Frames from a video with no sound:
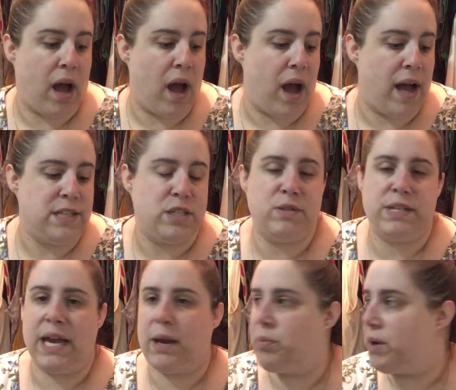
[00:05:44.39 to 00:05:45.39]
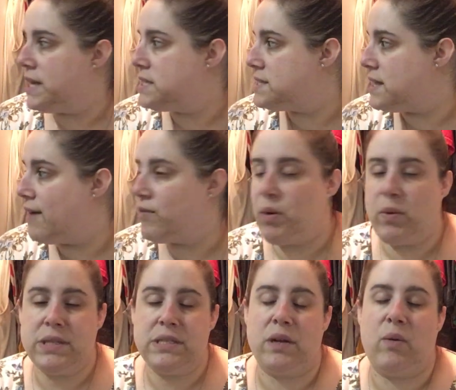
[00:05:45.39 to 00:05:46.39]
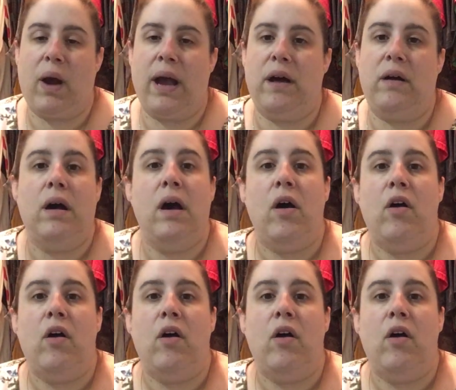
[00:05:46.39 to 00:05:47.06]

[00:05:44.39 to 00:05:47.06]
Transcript: I do take breaks every once in a while